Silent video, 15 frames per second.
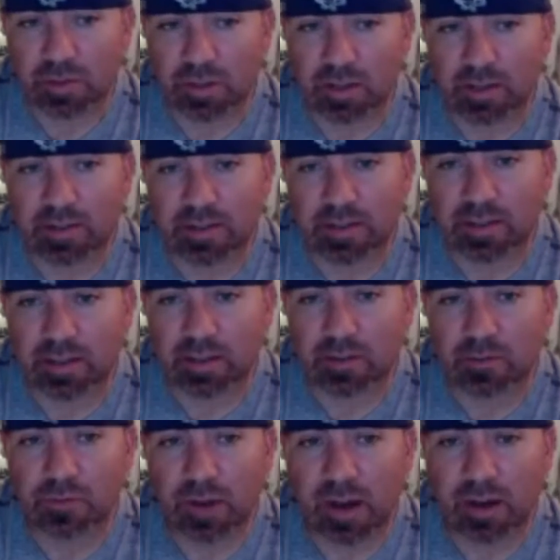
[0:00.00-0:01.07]
to get you
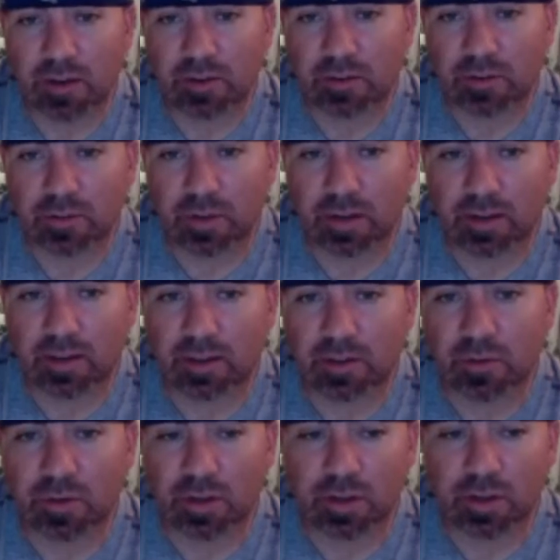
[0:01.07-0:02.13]
value and get you a
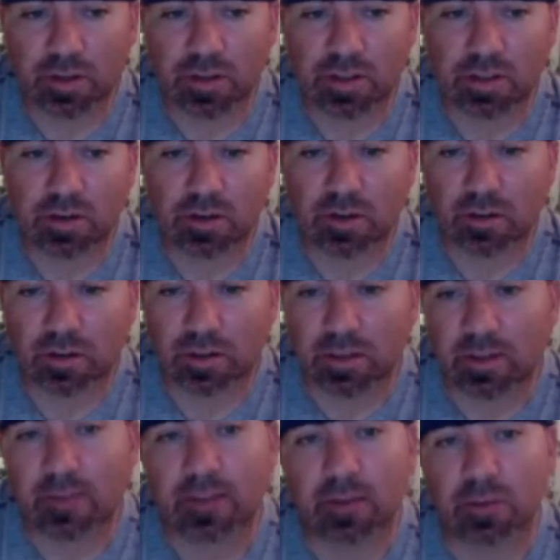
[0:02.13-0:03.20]
cushion early and then
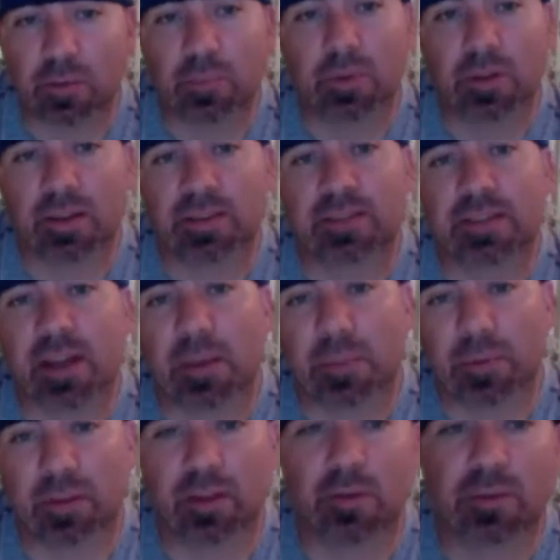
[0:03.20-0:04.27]
replace that play
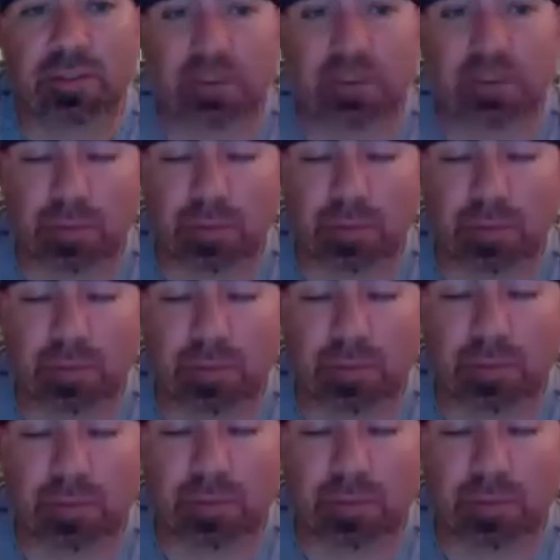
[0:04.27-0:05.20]
with somebody later on